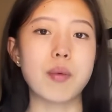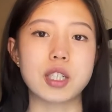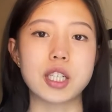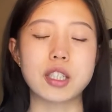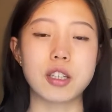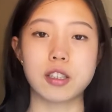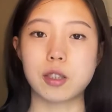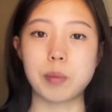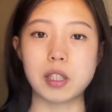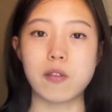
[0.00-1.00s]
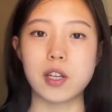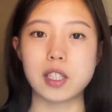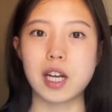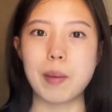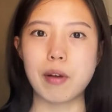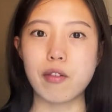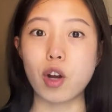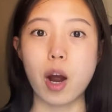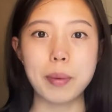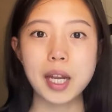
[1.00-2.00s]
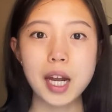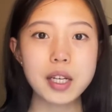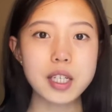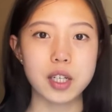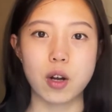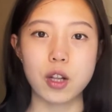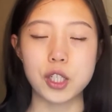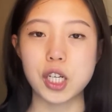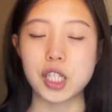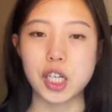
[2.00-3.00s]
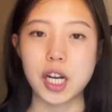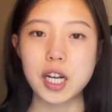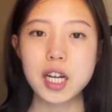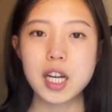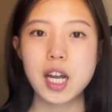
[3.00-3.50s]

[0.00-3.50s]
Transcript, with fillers: which is a specific type of copycat technology in China,